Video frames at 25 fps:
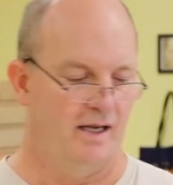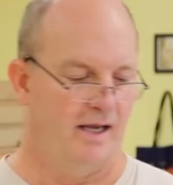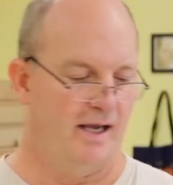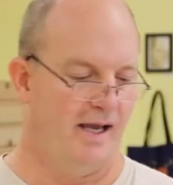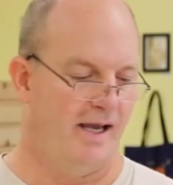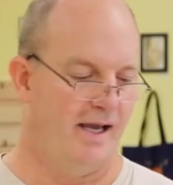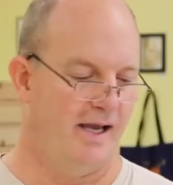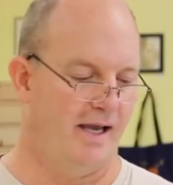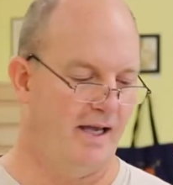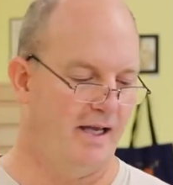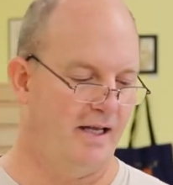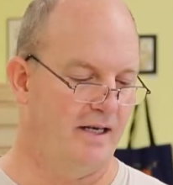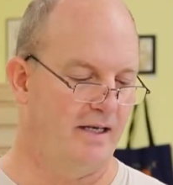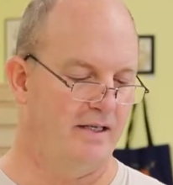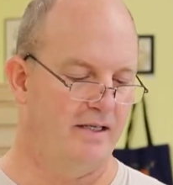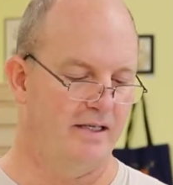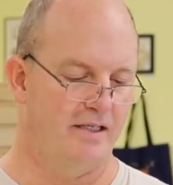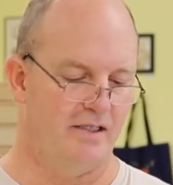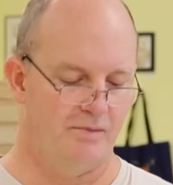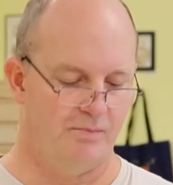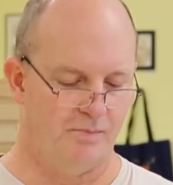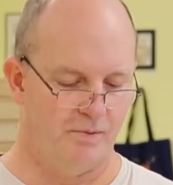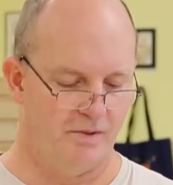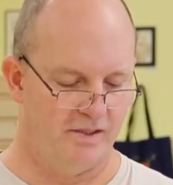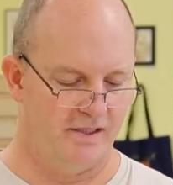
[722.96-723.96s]
And
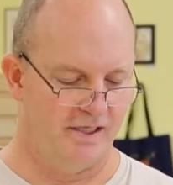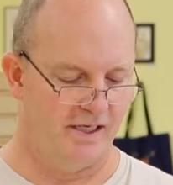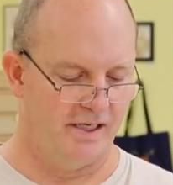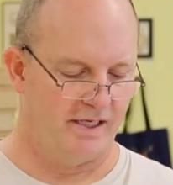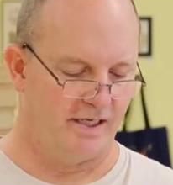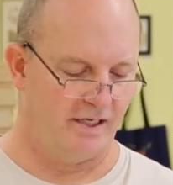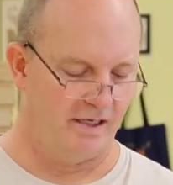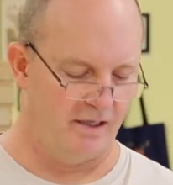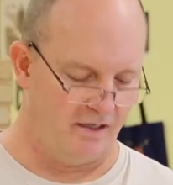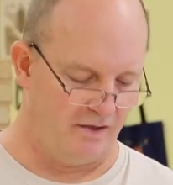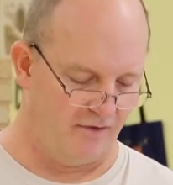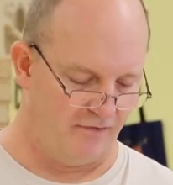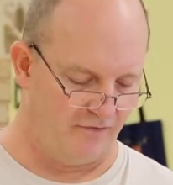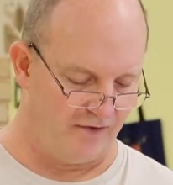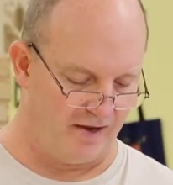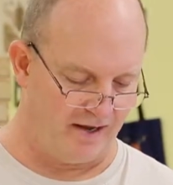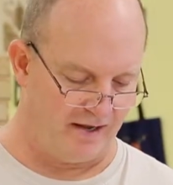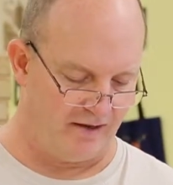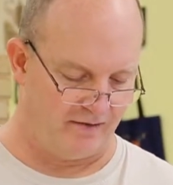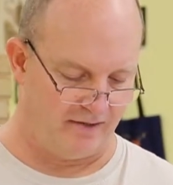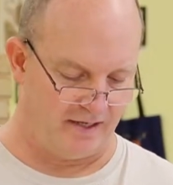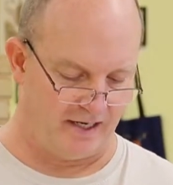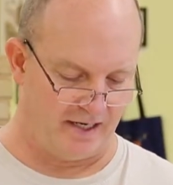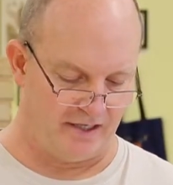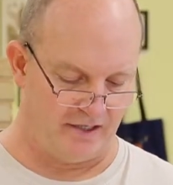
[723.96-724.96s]
this particular
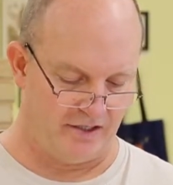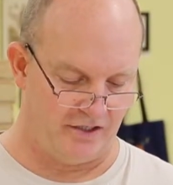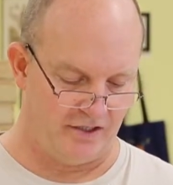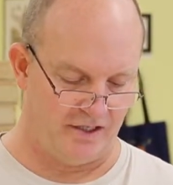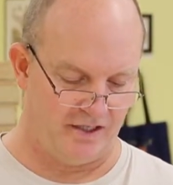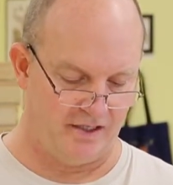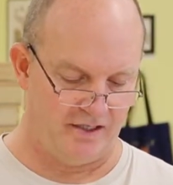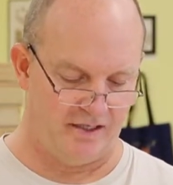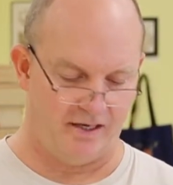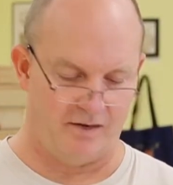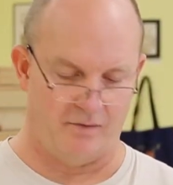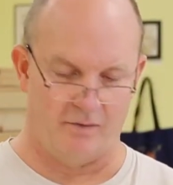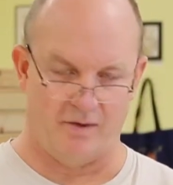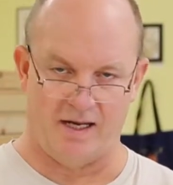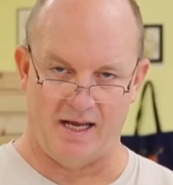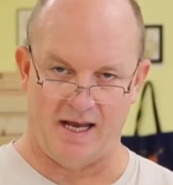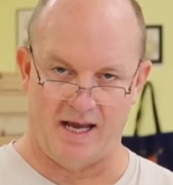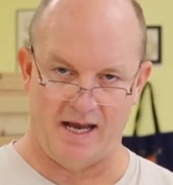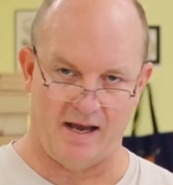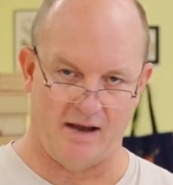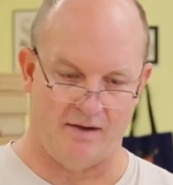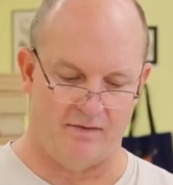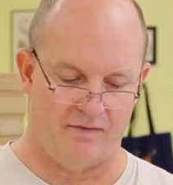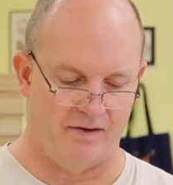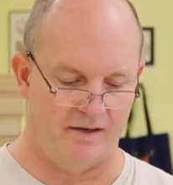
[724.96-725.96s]
foundation that we
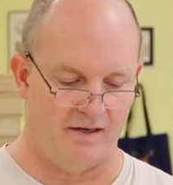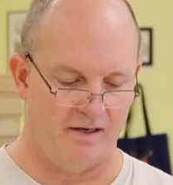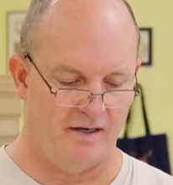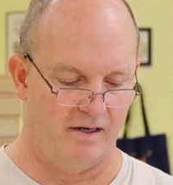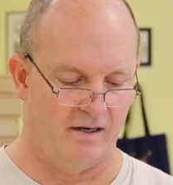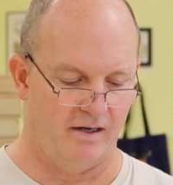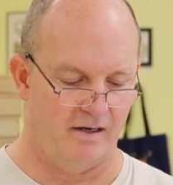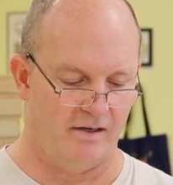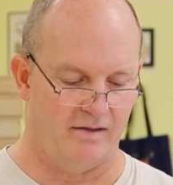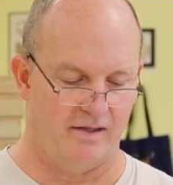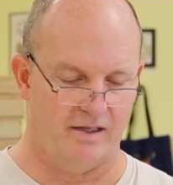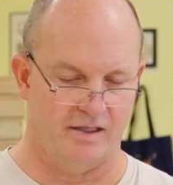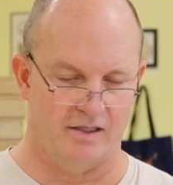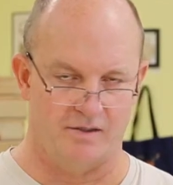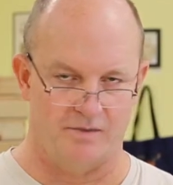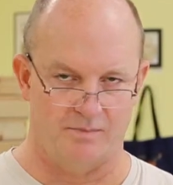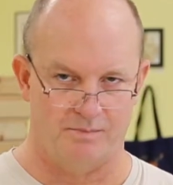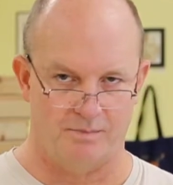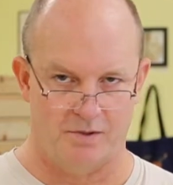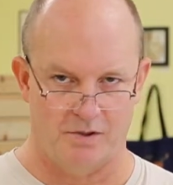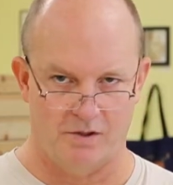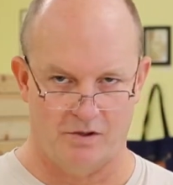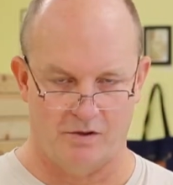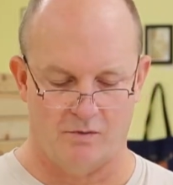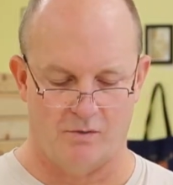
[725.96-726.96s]
have here, this
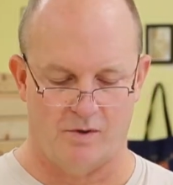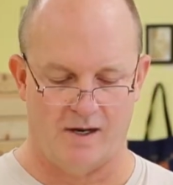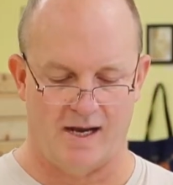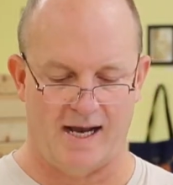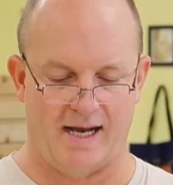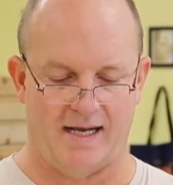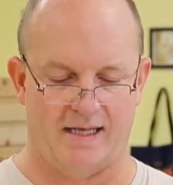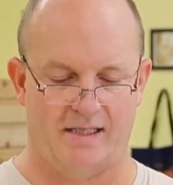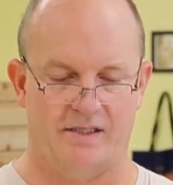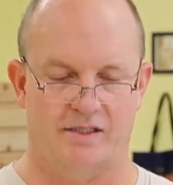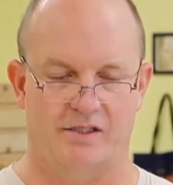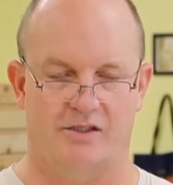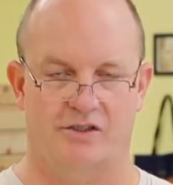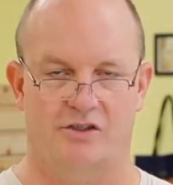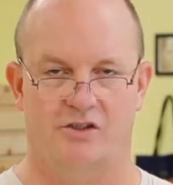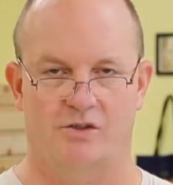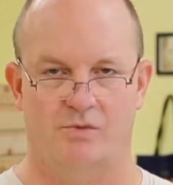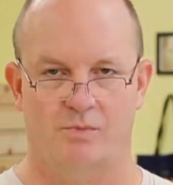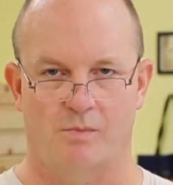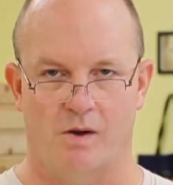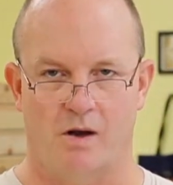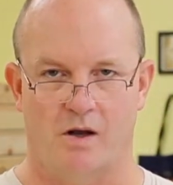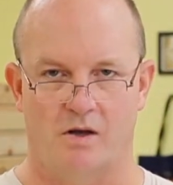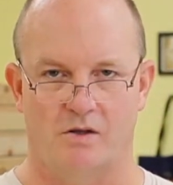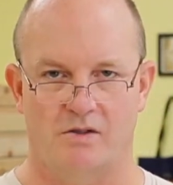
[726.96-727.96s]
pure wax, is
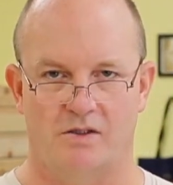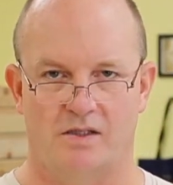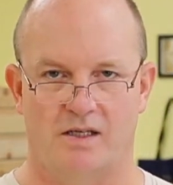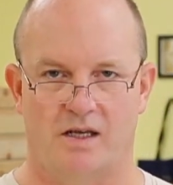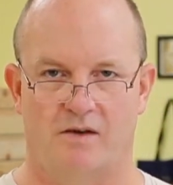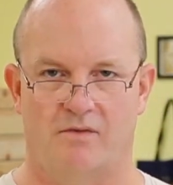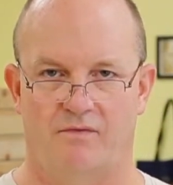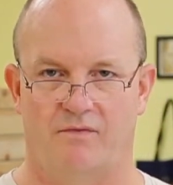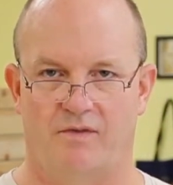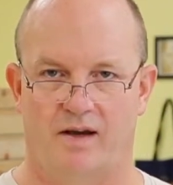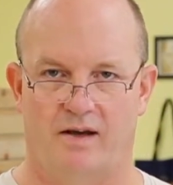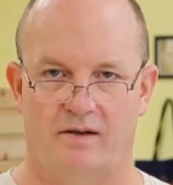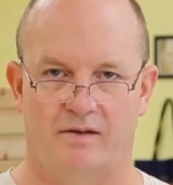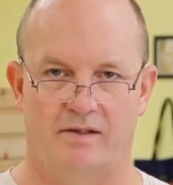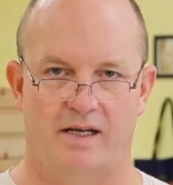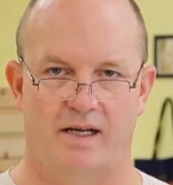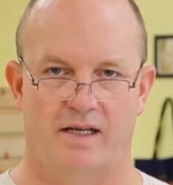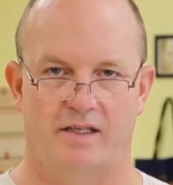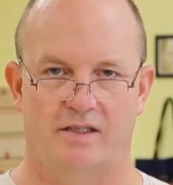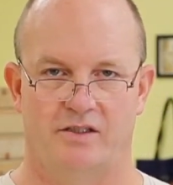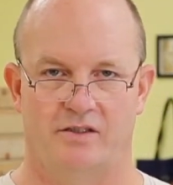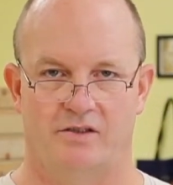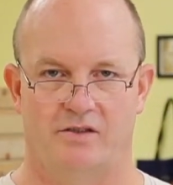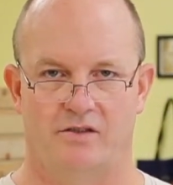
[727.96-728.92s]
small cell foundation.